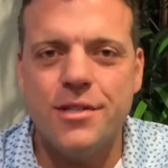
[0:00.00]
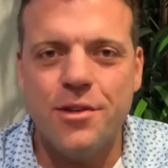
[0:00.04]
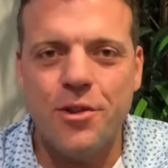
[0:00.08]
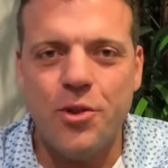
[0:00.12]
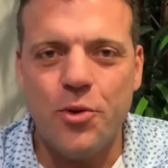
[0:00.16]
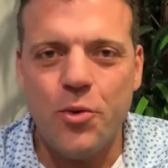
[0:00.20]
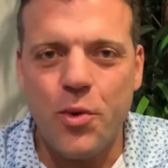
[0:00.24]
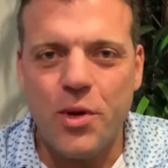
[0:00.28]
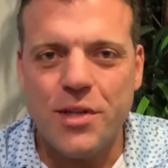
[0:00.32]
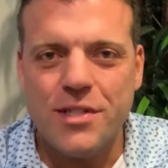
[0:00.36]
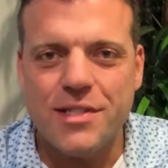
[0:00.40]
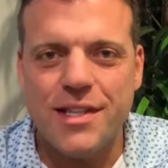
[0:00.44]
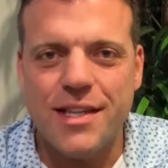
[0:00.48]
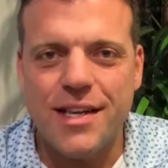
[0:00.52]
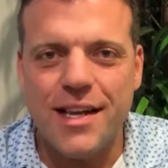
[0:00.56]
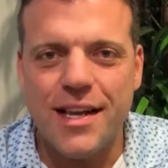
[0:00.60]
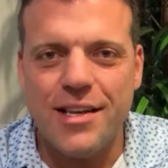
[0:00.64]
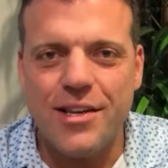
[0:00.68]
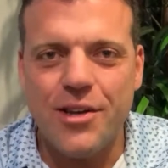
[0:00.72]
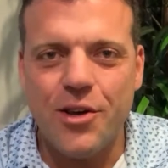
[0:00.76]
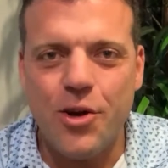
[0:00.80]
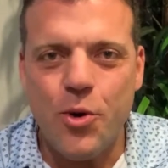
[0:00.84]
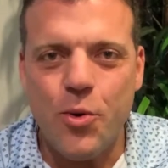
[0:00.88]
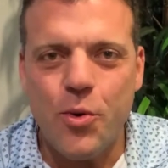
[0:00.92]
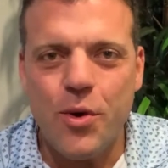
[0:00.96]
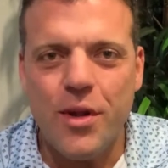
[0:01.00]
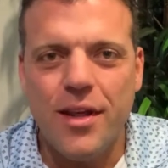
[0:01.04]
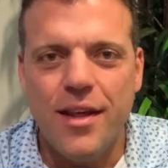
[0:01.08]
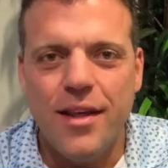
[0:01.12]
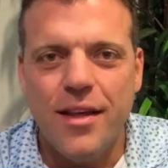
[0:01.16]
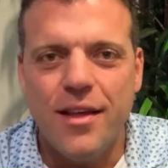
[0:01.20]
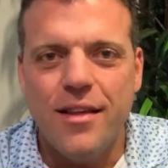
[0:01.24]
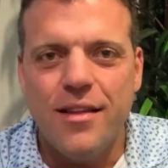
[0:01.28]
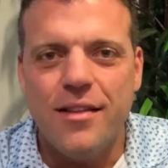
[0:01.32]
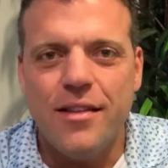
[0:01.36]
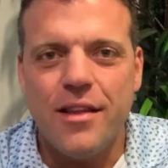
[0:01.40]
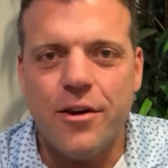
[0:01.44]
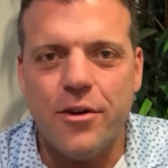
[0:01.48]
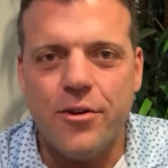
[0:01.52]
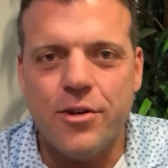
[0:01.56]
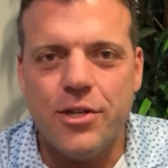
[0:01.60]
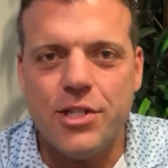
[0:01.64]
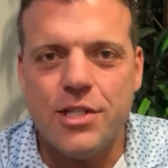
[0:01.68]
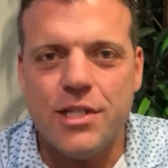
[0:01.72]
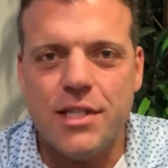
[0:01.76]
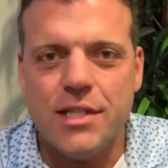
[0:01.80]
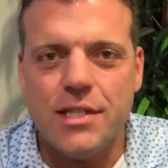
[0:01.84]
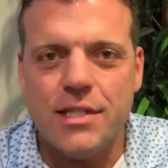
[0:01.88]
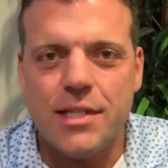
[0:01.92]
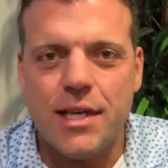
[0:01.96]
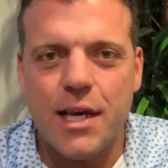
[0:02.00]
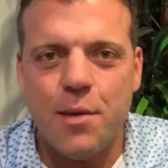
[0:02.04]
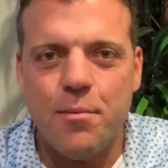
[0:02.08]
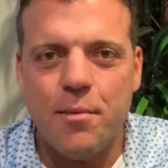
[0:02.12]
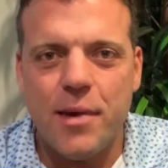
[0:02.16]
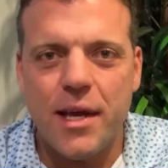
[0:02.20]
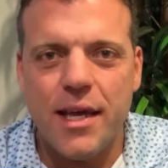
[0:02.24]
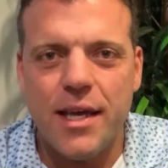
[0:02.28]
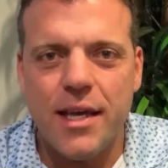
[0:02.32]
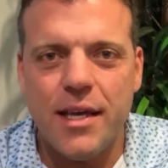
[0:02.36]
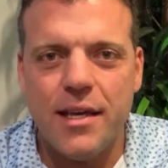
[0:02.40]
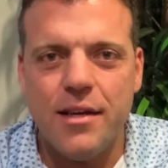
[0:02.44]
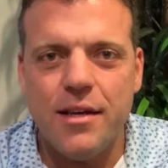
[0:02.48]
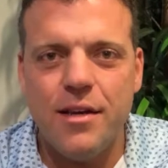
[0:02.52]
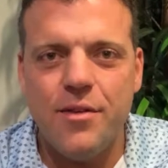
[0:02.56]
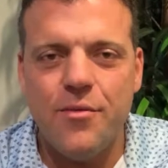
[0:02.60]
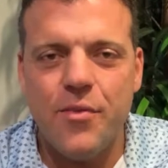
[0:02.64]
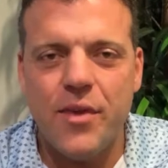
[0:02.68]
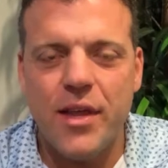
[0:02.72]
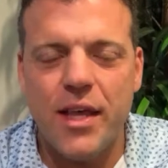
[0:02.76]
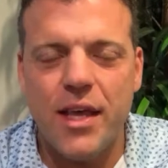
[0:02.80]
to the ones that I don't, that are just inside my head.